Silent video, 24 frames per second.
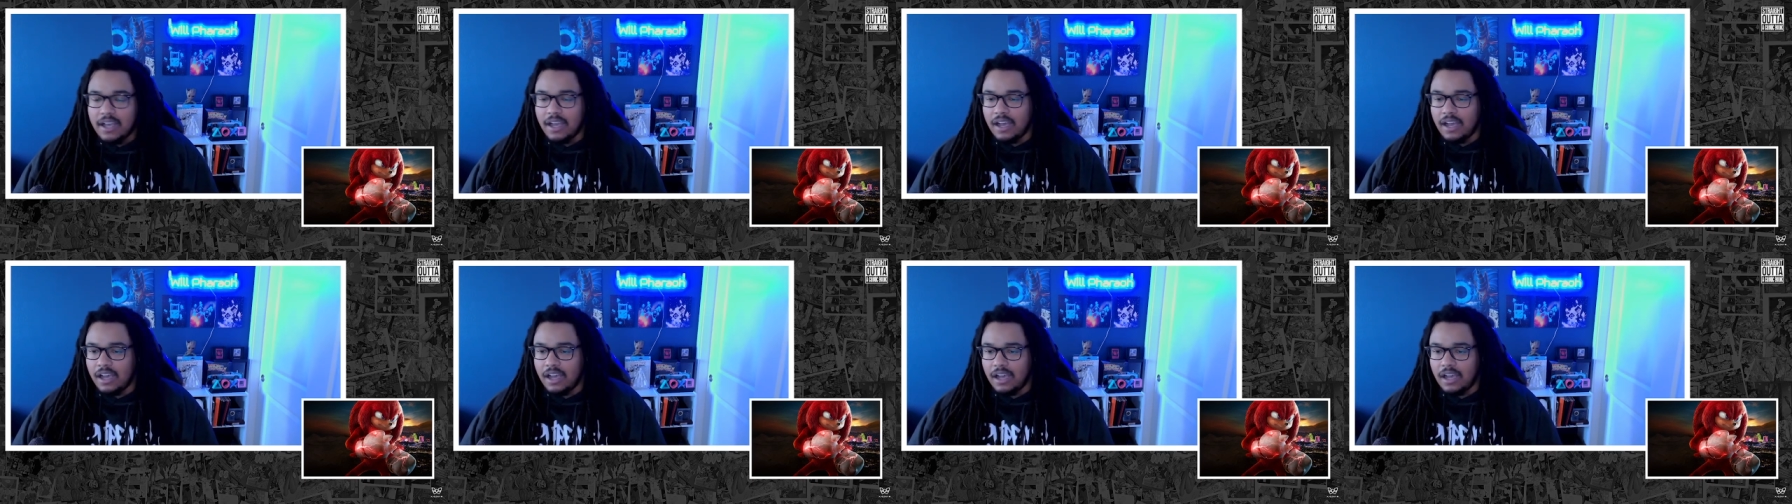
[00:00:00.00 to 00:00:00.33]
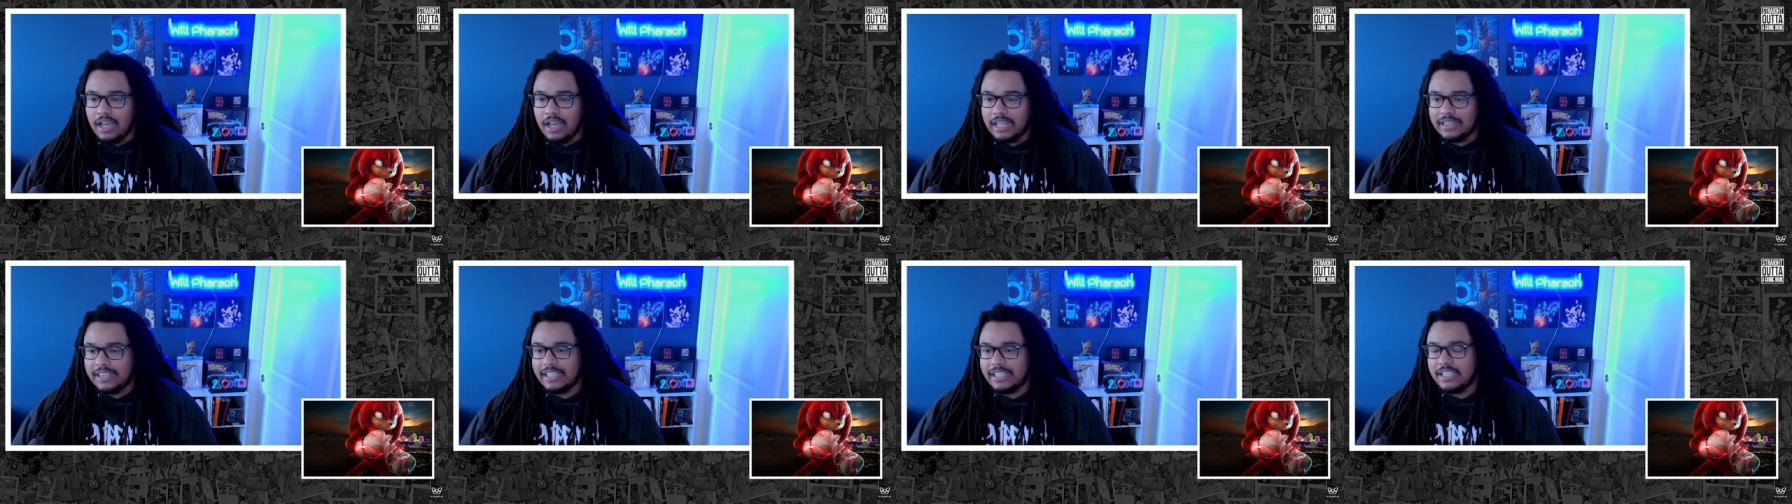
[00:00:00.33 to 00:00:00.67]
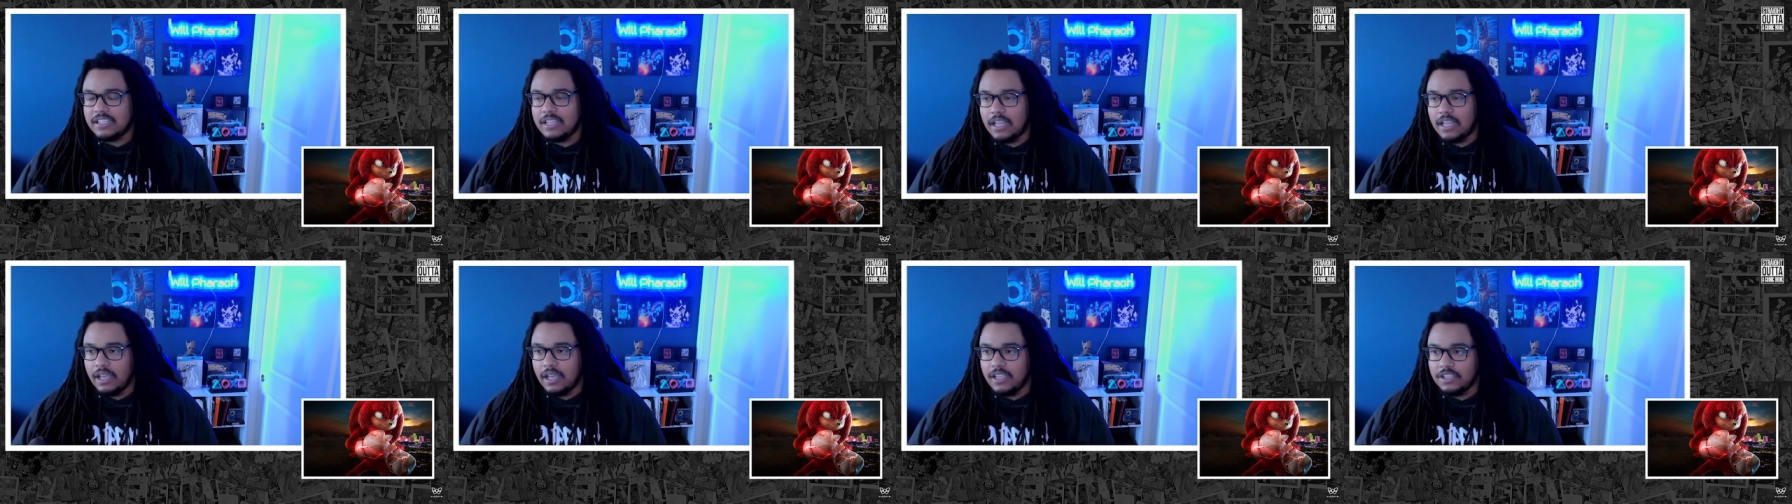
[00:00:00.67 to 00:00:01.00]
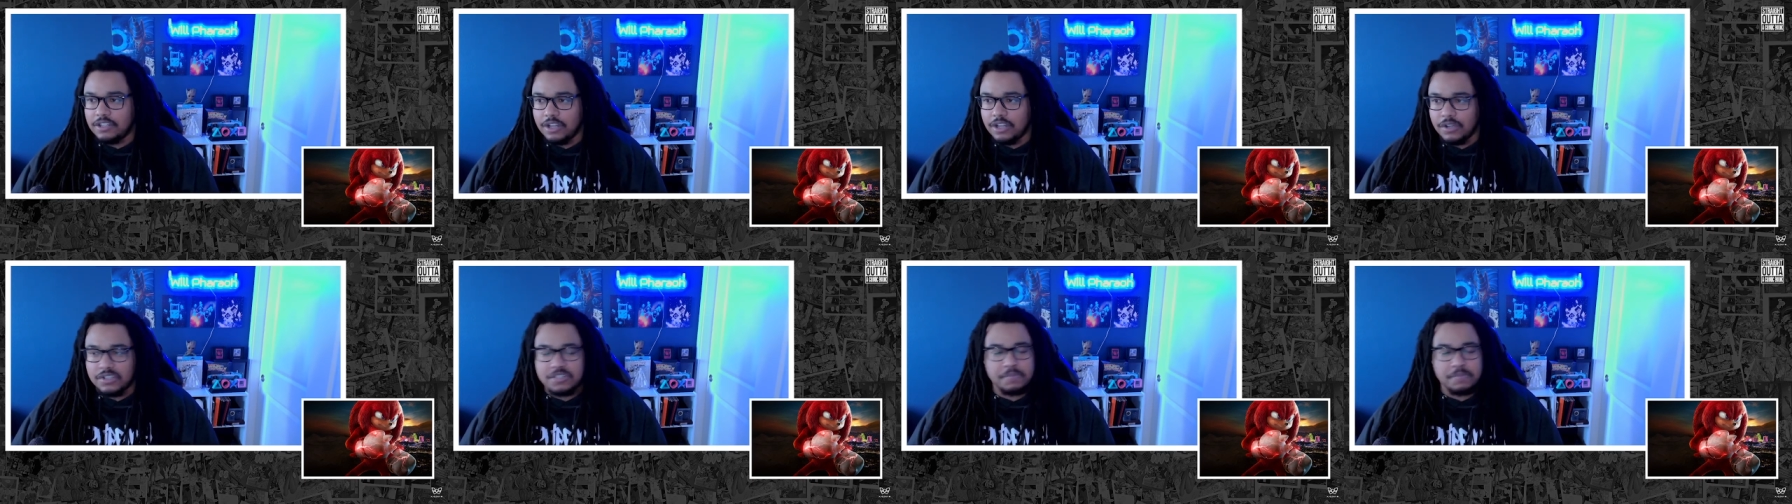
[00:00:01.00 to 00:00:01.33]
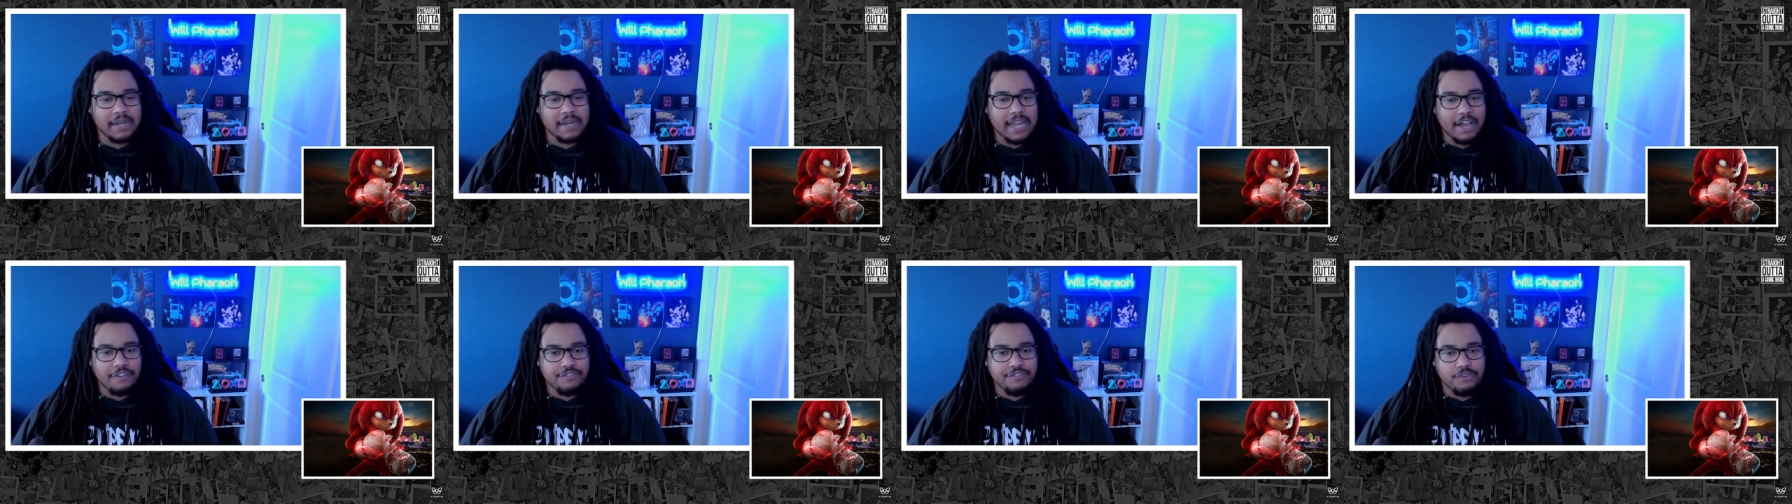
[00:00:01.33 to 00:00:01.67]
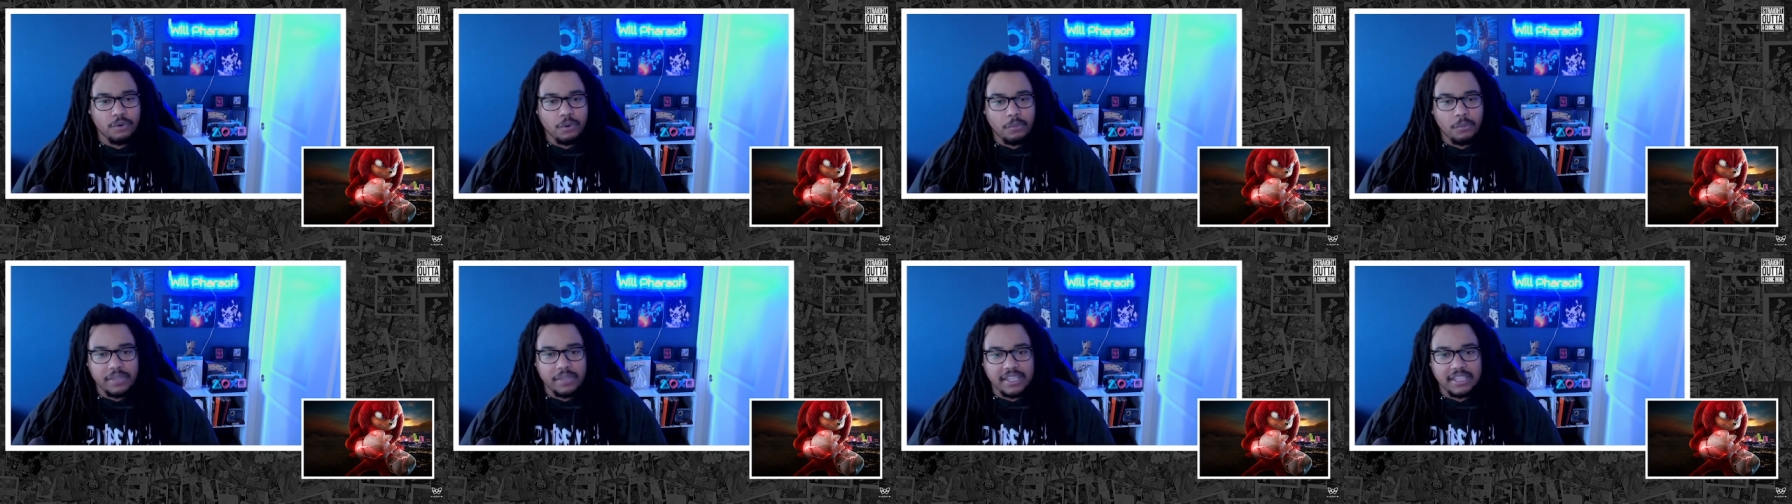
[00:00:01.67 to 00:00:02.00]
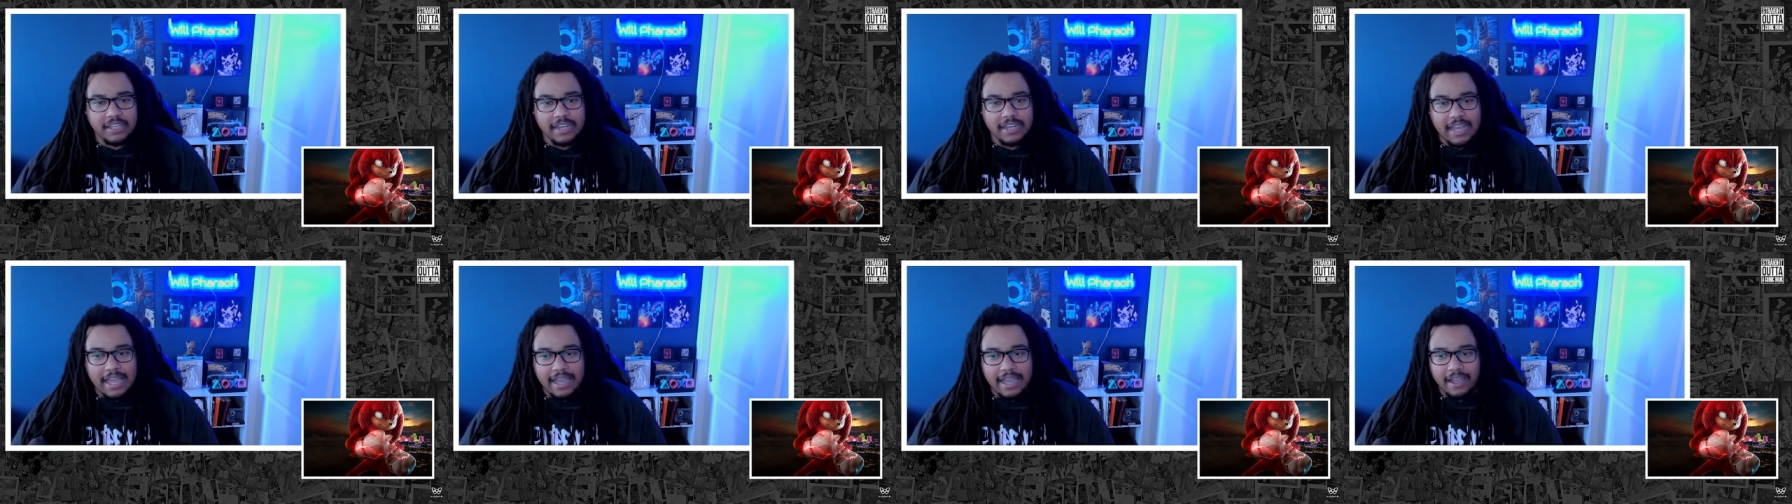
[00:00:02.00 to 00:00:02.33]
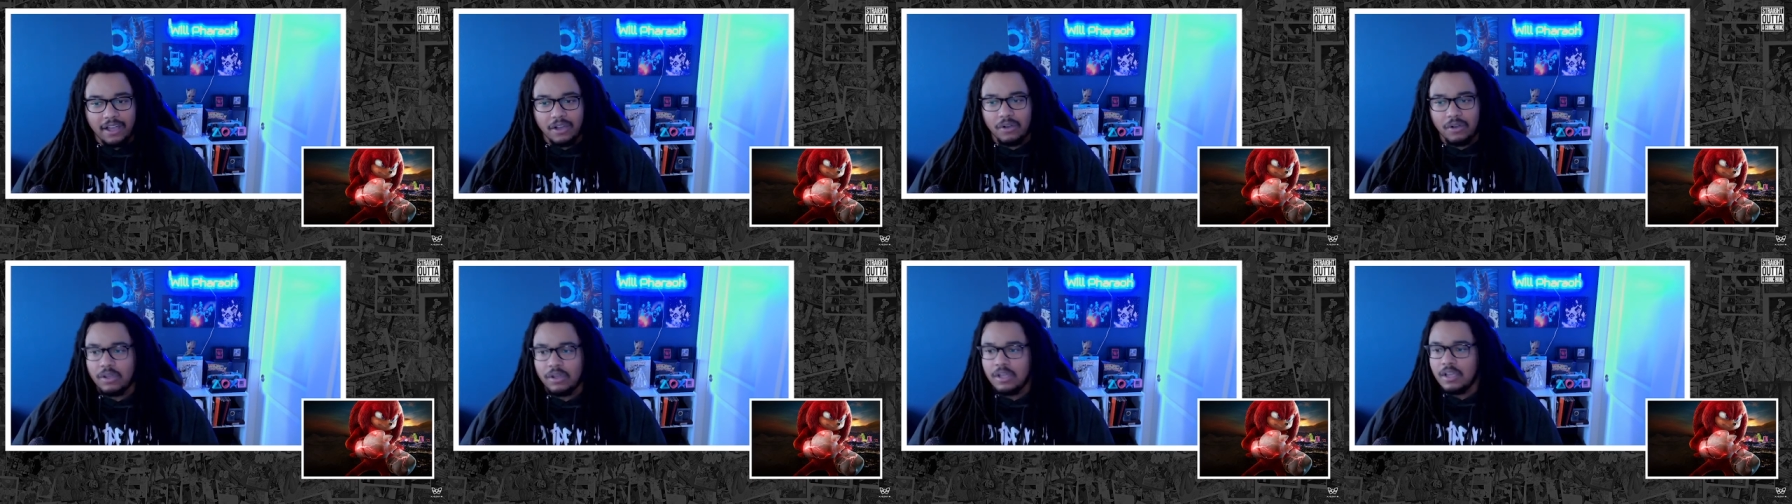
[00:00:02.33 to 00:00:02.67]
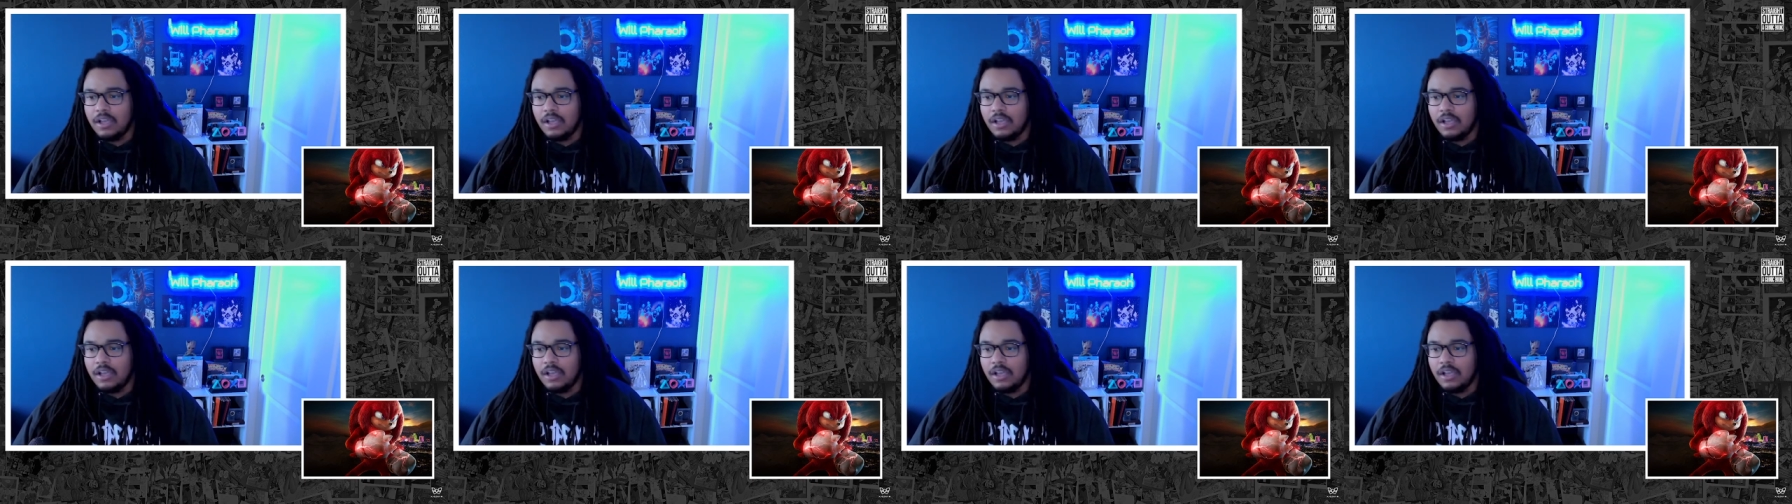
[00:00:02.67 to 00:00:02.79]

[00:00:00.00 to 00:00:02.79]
I think it's been out for a week now.